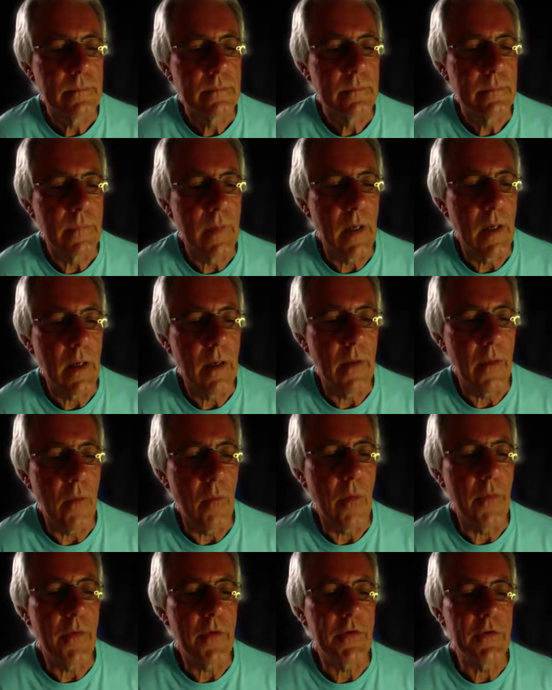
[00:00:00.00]
The
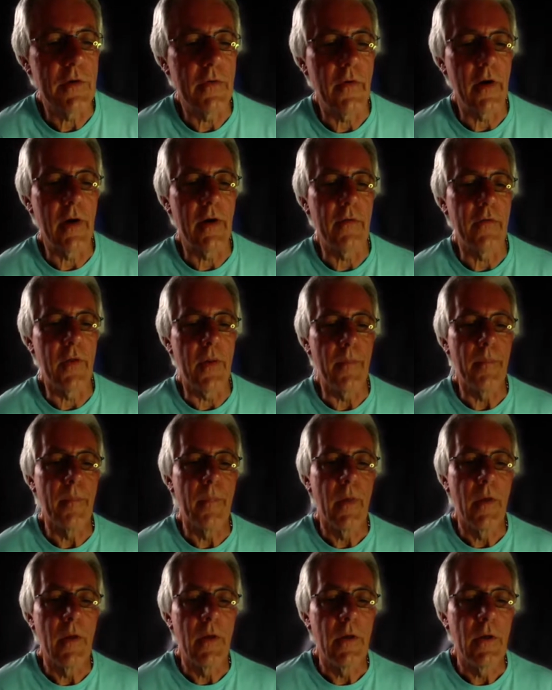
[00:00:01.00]
one that survived him.
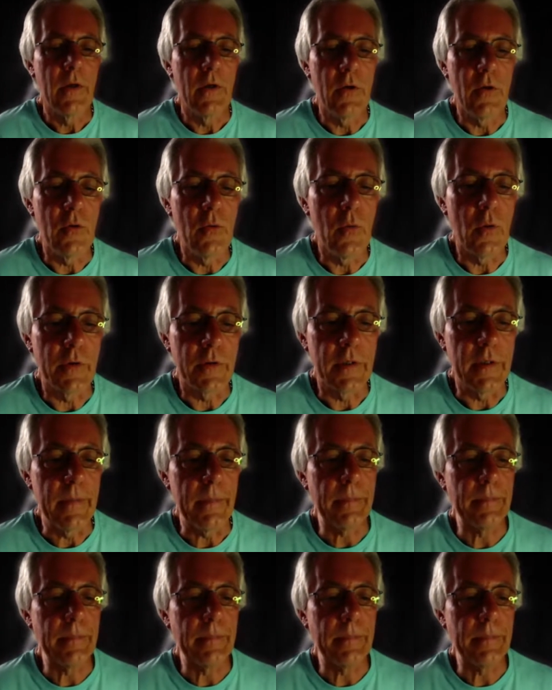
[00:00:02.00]
Who was it?